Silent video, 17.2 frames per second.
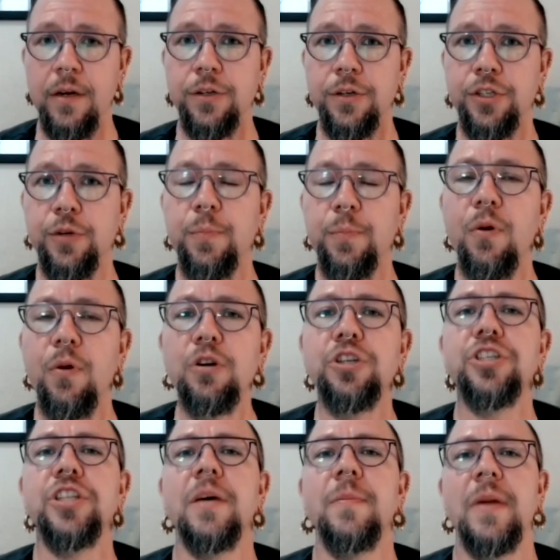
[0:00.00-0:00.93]
to
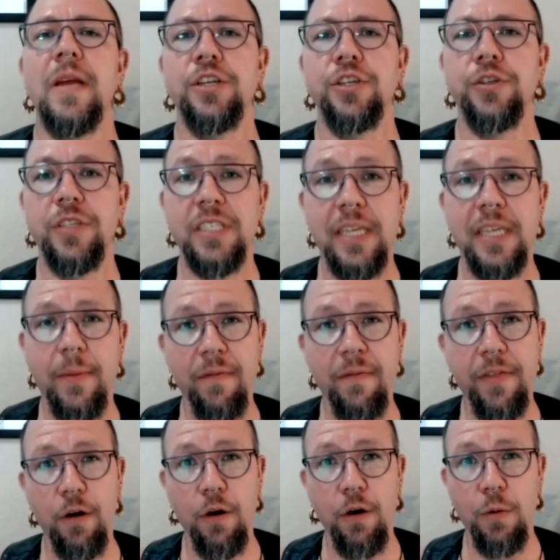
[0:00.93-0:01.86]
push them into some of
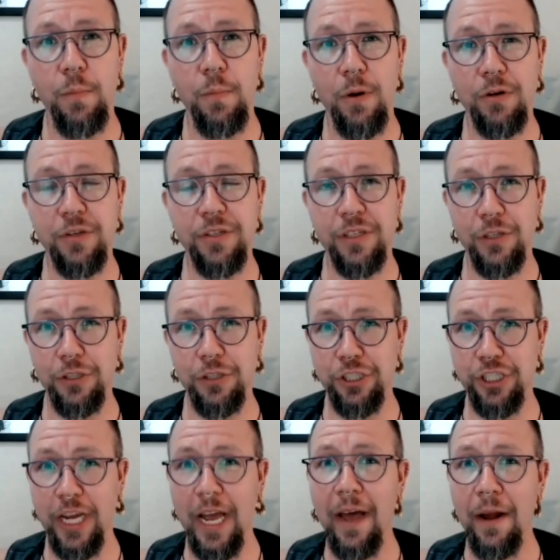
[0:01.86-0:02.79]
their own personal
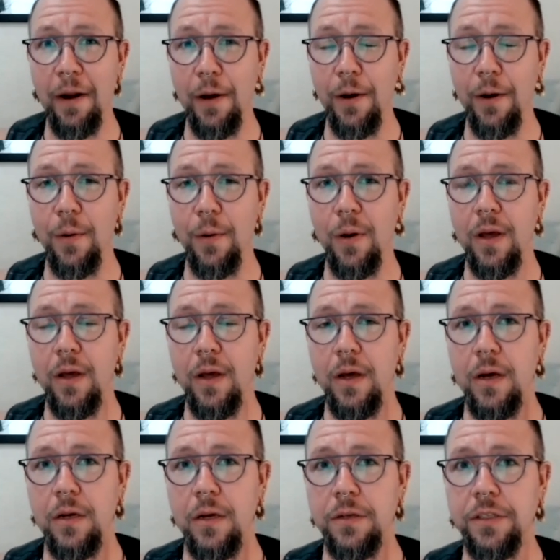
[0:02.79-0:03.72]
shadow
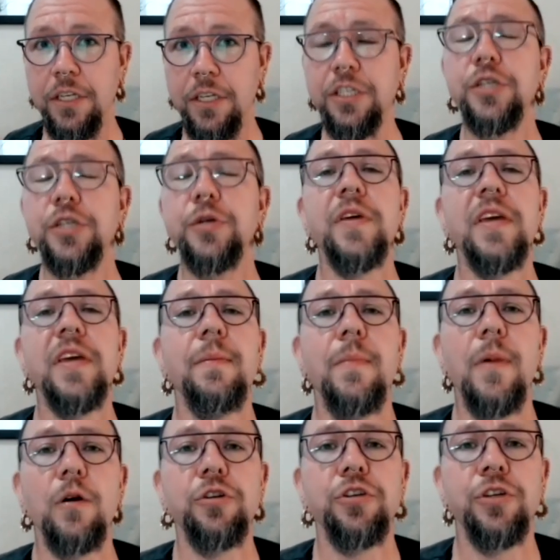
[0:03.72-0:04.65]
to do the
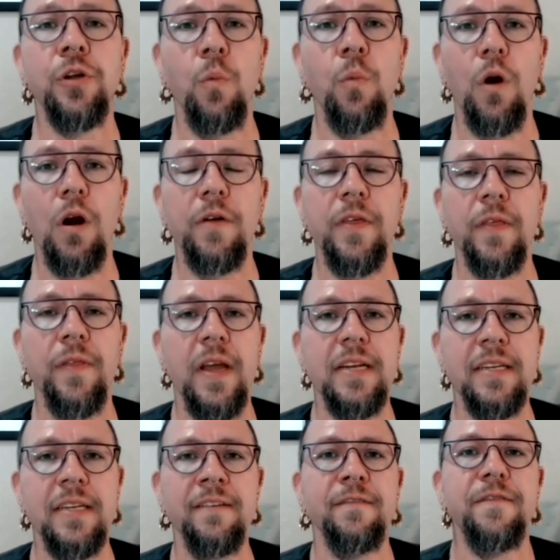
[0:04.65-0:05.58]
emotional work that they
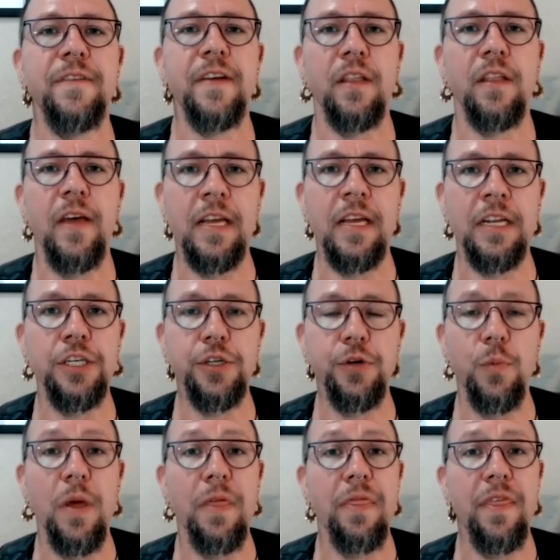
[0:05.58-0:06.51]
didn't feel they can
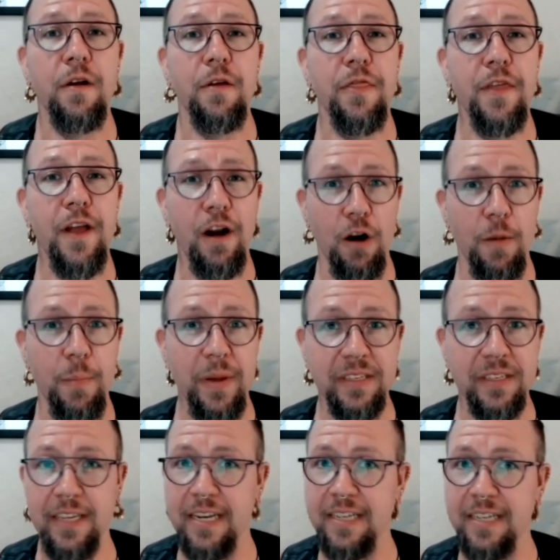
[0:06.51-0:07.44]
do with their
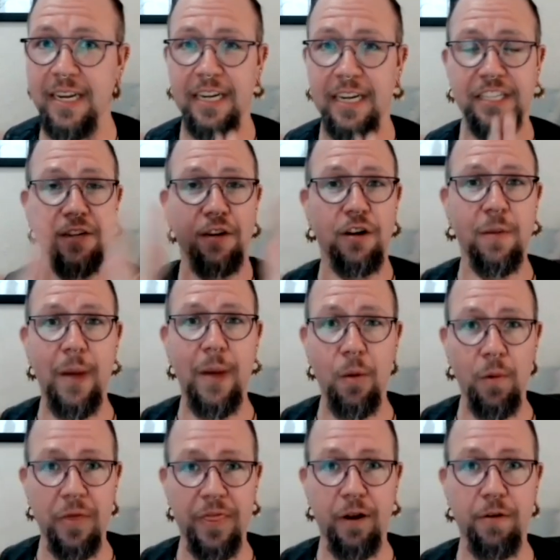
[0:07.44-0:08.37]
therapist. They'd done a certain
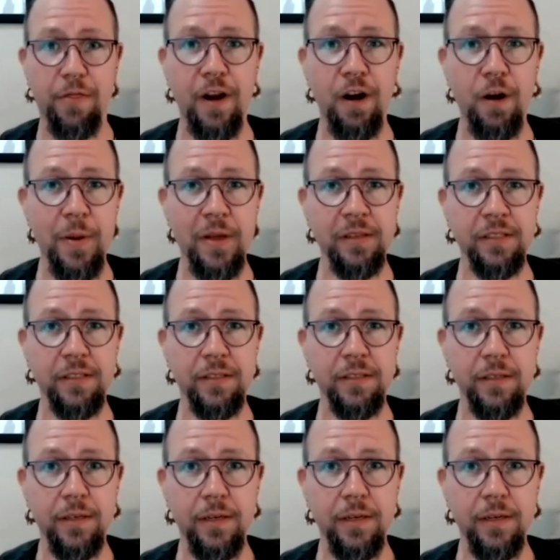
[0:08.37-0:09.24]
amount with their therapist,